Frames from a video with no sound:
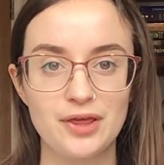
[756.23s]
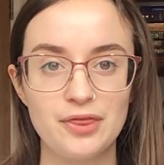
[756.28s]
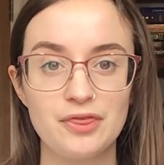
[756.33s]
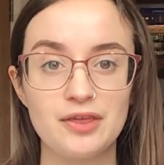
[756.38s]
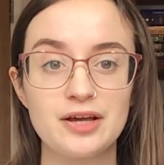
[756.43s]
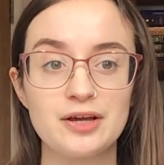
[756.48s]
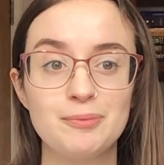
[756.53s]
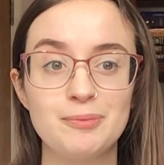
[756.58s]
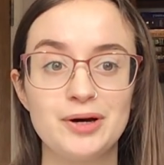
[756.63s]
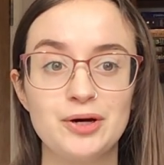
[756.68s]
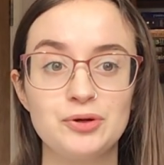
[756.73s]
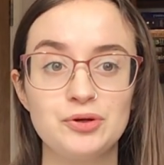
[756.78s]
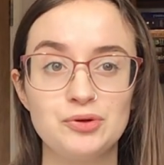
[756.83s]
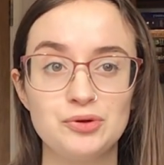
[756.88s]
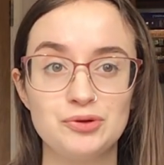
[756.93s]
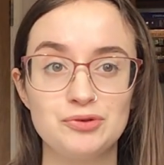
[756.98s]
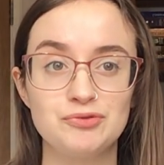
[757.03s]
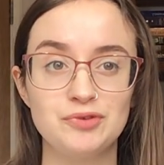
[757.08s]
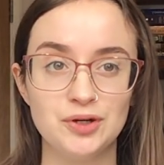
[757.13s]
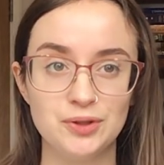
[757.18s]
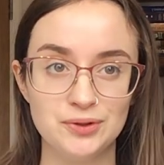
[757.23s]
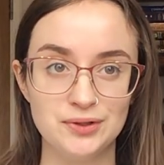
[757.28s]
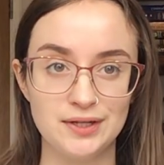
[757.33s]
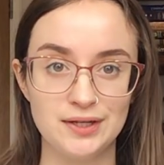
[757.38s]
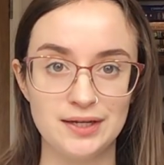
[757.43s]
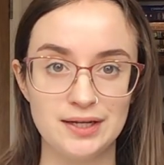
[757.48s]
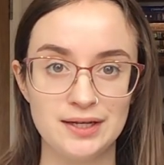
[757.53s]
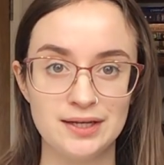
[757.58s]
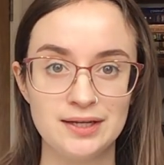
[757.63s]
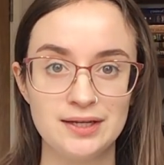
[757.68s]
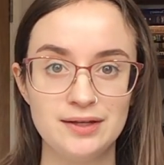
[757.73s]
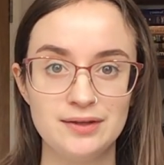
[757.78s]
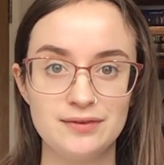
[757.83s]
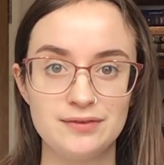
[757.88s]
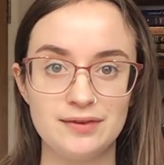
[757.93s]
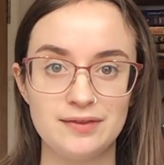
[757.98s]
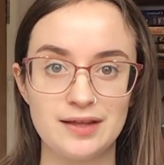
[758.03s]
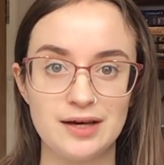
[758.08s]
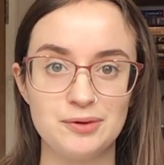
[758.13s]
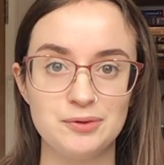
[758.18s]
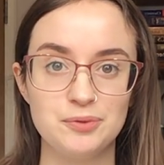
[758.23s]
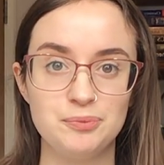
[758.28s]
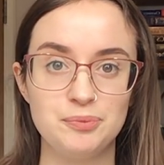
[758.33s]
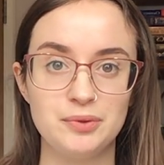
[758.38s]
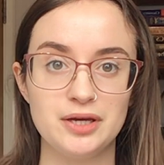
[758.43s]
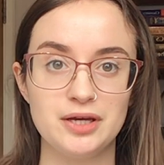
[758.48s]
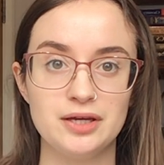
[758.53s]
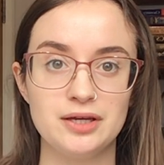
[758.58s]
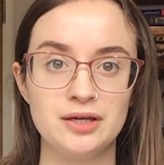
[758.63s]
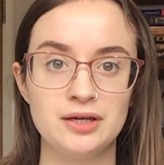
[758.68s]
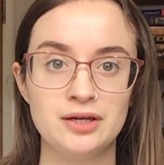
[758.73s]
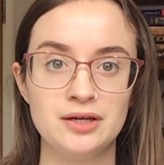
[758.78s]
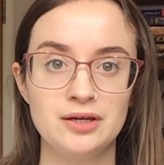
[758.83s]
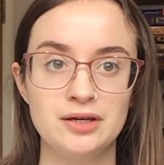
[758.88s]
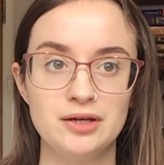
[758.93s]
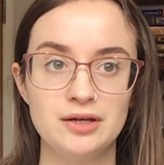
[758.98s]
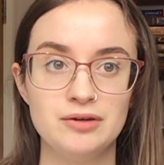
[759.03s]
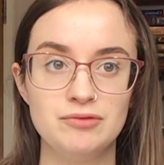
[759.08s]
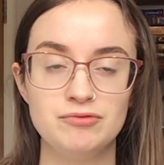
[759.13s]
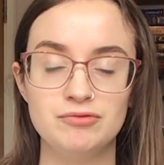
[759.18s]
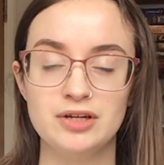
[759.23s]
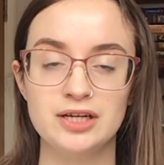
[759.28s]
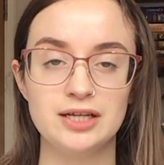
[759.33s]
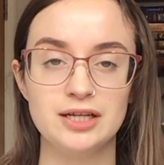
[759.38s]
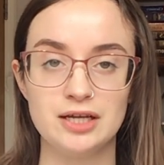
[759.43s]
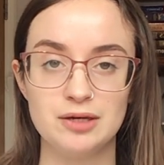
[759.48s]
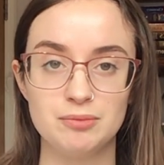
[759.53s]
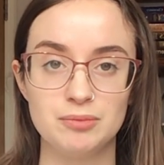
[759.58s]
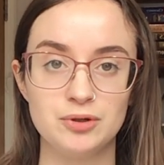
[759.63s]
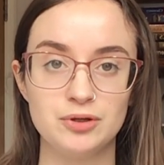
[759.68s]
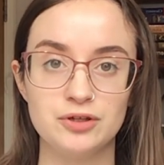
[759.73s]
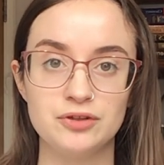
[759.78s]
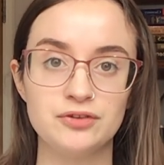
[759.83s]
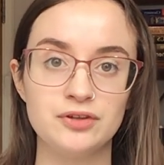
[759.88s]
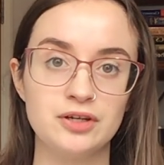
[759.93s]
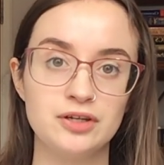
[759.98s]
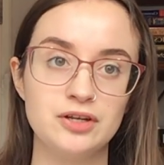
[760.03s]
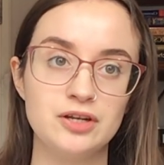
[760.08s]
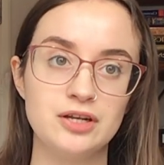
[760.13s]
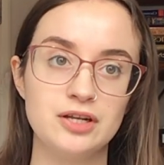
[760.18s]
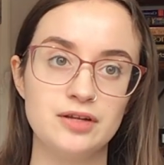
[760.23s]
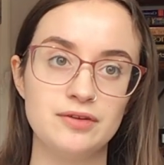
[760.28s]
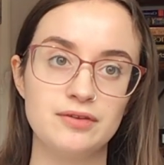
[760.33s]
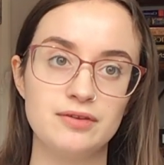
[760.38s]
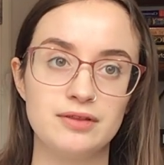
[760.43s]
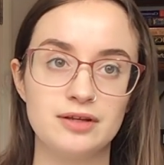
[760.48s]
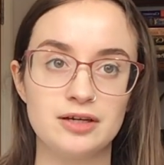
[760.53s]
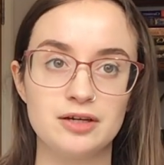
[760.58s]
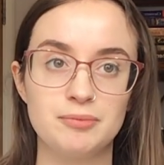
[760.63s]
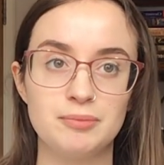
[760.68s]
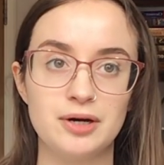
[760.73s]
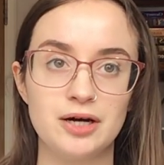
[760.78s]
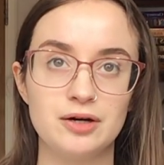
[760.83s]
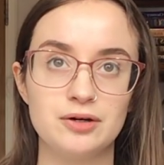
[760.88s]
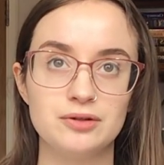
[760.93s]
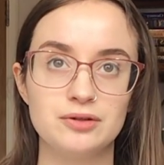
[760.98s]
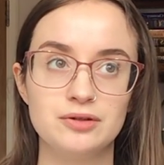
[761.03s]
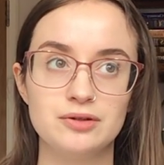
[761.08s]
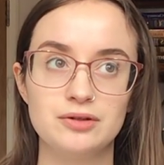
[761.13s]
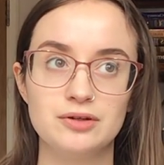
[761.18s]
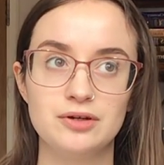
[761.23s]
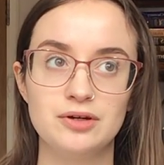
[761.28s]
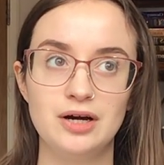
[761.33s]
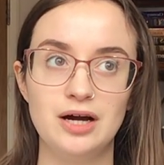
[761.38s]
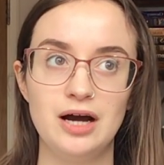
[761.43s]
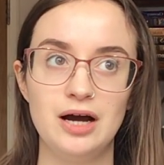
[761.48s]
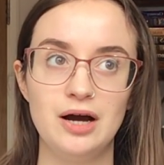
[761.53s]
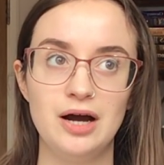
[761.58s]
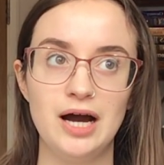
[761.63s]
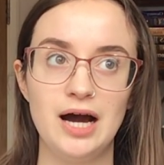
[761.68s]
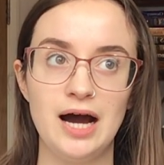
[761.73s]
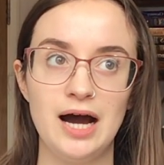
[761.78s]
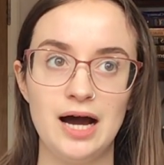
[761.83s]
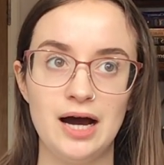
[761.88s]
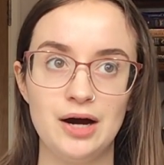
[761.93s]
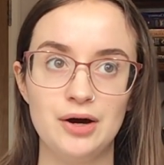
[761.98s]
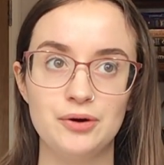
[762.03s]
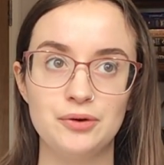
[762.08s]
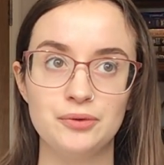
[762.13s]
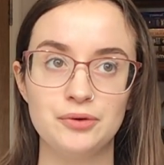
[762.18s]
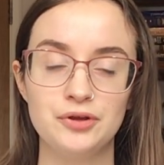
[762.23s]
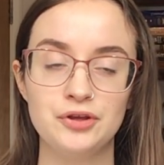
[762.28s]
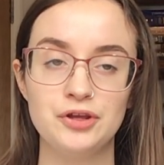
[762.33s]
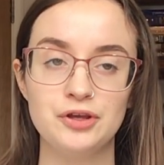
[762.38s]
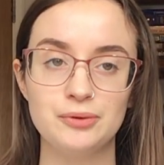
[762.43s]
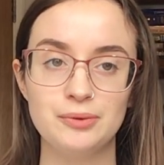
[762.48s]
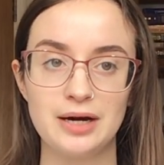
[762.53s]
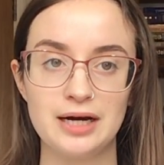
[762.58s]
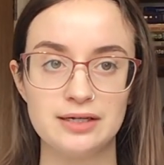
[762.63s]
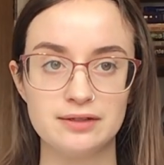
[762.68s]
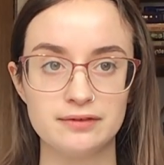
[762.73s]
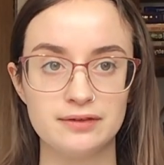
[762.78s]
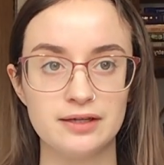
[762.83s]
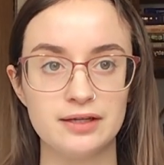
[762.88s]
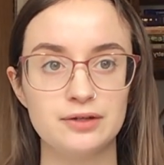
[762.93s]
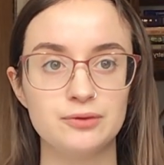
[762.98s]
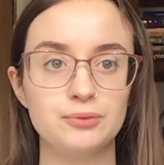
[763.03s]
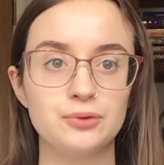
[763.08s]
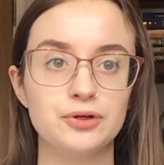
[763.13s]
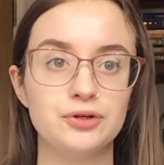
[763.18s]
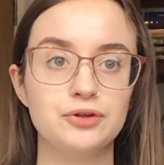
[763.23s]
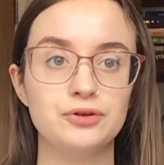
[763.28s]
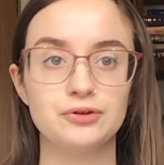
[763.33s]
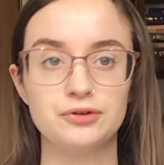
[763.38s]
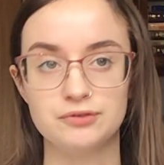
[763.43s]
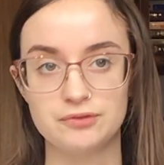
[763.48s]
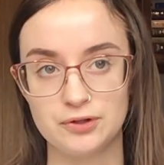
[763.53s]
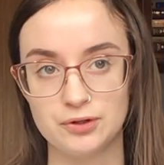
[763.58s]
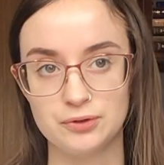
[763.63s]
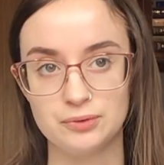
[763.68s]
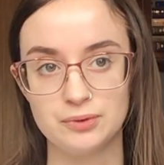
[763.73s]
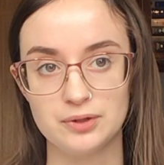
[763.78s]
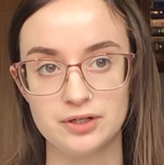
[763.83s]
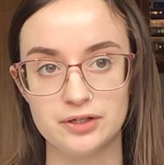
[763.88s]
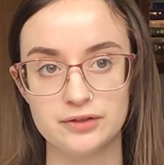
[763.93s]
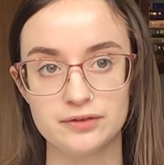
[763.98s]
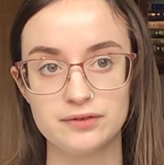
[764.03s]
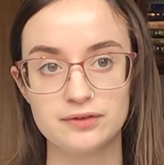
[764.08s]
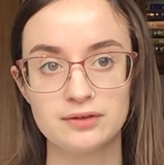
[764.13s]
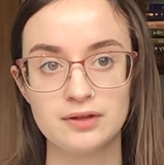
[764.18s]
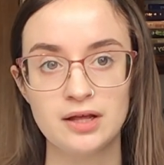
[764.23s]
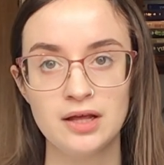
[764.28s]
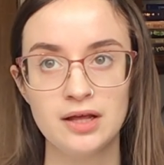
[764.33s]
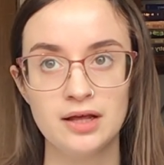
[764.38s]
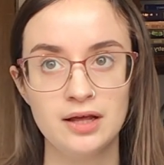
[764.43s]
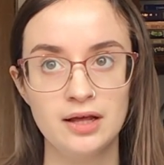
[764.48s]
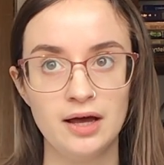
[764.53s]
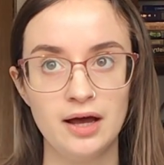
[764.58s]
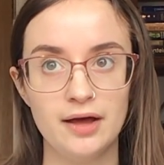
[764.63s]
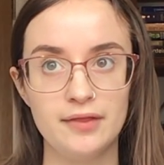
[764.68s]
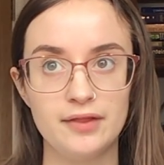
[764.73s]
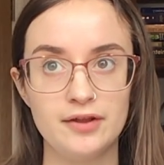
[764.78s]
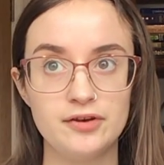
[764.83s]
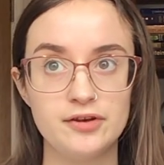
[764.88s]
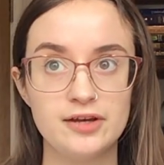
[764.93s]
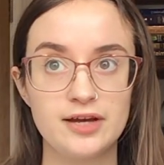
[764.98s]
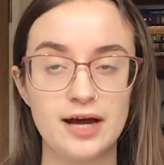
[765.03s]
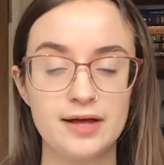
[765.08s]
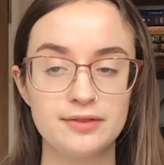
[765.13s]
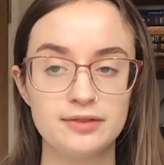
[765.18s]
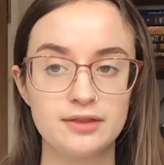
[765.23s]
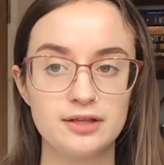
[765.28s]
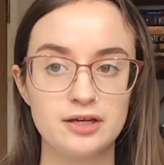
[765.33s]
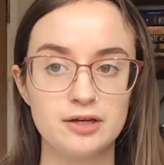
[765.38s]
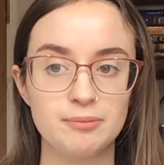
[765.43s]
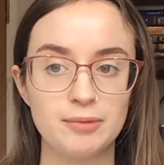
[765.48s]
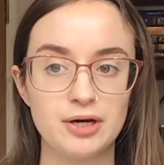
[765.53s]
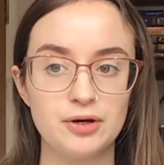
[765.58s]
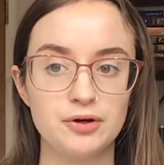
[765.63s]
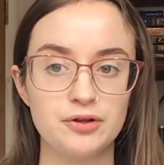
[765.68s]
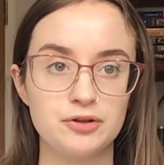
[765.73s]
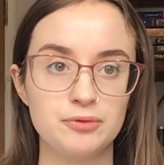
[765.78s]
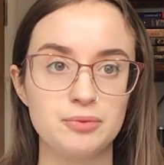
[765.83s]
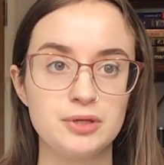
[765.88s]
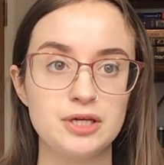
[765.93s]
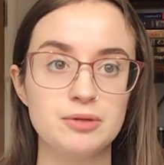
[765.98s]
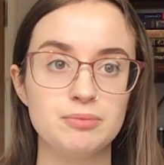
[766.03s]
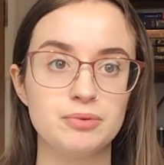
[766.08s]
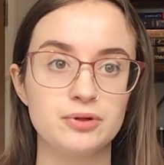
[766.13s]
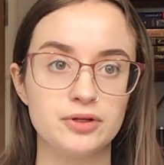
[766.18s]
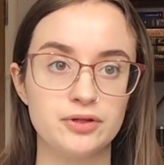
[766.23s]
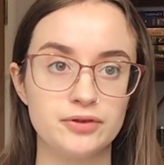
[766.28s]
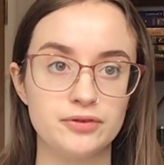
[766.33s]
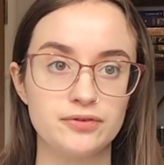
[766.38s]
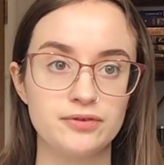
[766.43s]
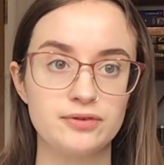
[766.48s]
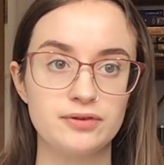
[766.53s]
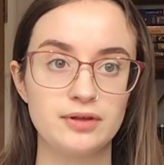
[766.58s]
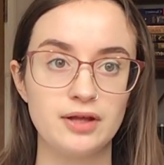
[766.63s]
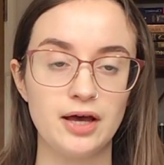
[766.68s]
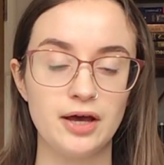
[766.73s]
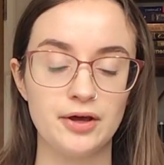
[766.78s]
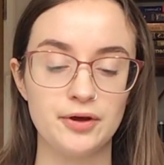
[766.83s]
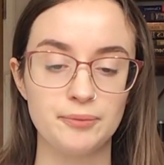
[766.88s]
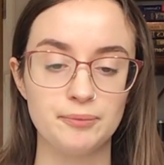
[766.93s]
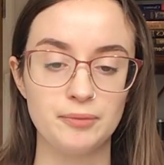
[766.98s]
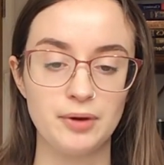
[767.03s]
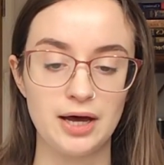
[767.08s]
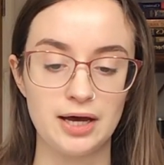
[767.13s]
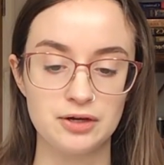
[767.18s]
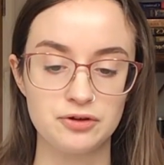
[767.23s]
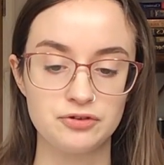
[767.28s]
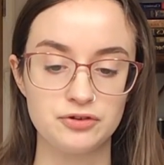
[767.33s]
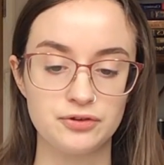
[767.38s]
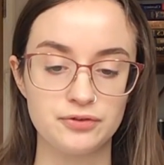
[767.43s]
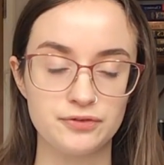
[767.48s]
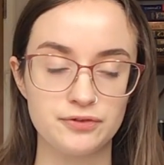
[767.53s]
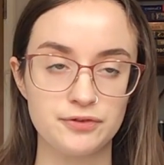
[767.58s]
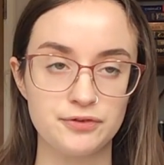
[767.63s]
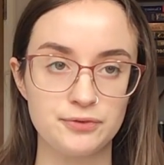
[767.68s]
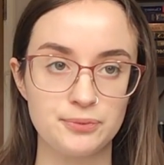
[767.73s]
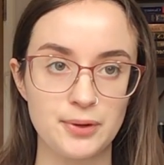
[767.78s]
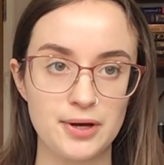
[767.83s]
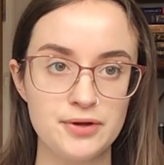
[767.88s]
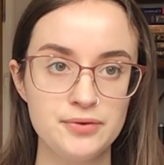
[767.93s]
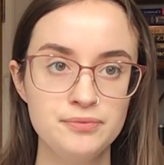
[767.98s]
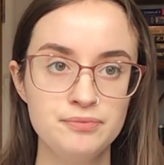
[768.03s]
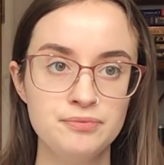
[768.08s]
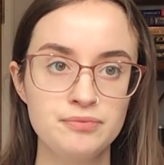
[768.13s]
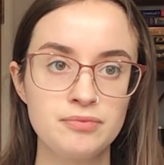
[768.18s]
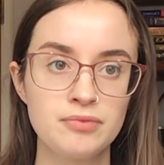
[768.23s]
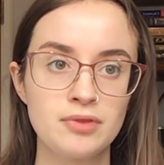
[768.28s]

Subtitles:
Think about your role in it, so that would be really important. You need to think about how you acted, what your role was, and then you can think about other people's actions as well.